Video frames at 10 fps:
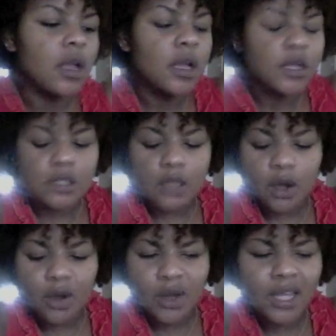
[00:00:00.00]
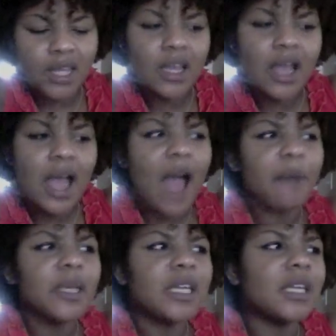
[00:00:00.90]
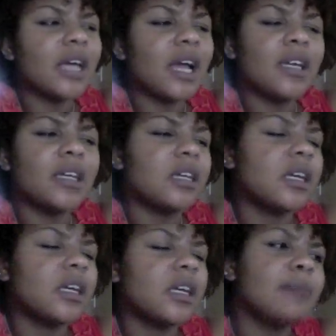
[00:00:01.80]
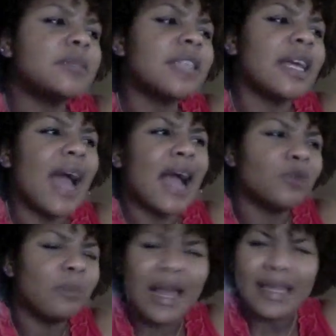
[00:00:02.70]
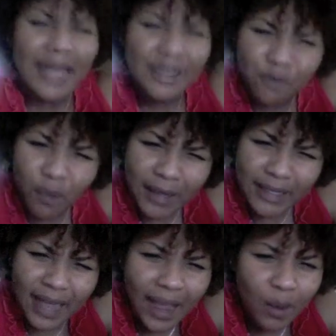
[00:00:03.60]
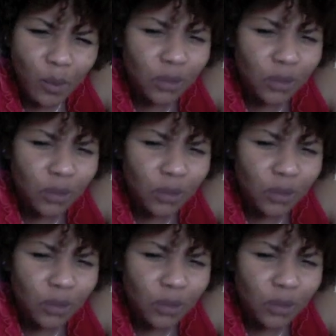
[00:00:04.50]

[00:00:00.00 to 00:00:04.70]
So, I mean, I'm just at odds with my life right now.